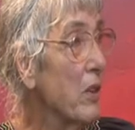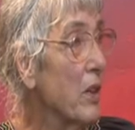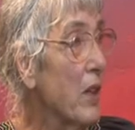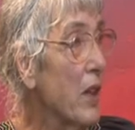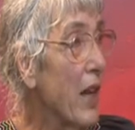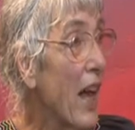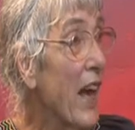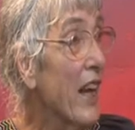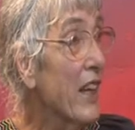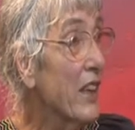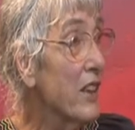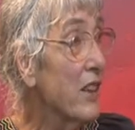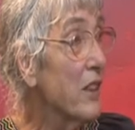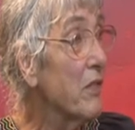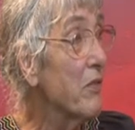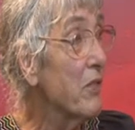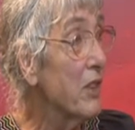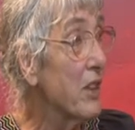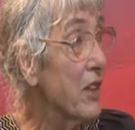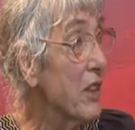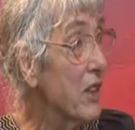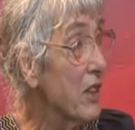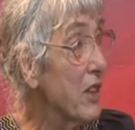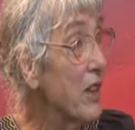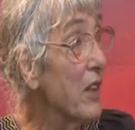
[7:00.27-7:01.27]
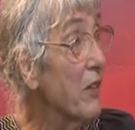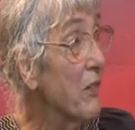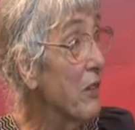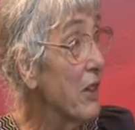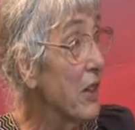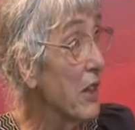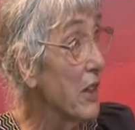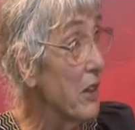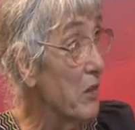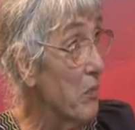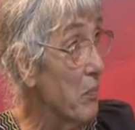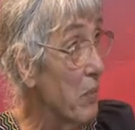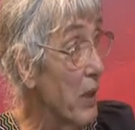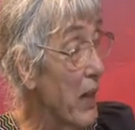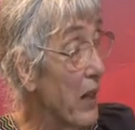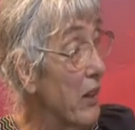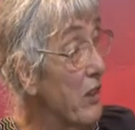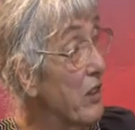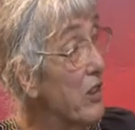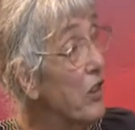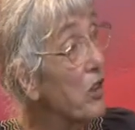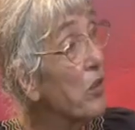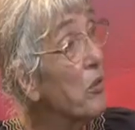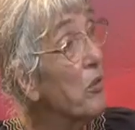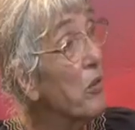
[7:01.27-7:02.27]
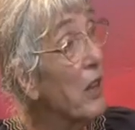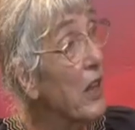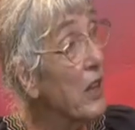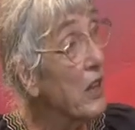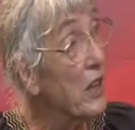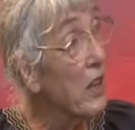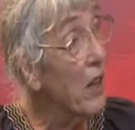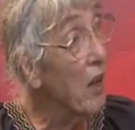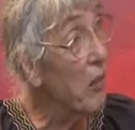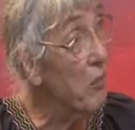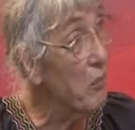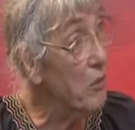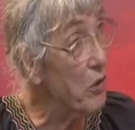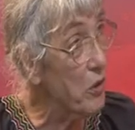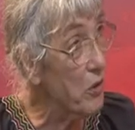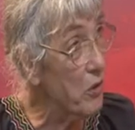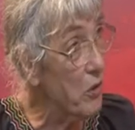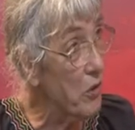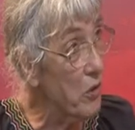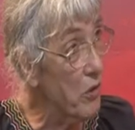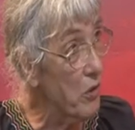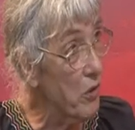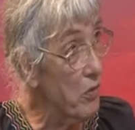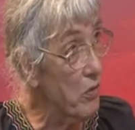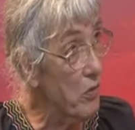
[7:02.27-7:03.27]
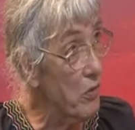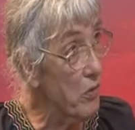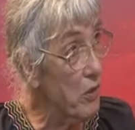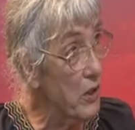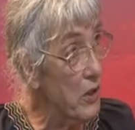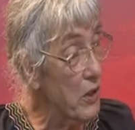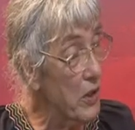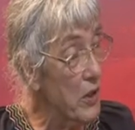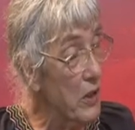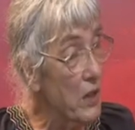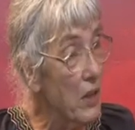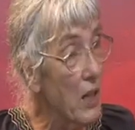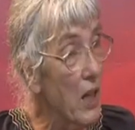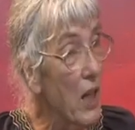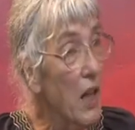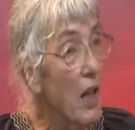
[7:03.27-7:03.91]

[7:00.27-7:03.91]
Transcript: activists living in Paris who had come to the conference.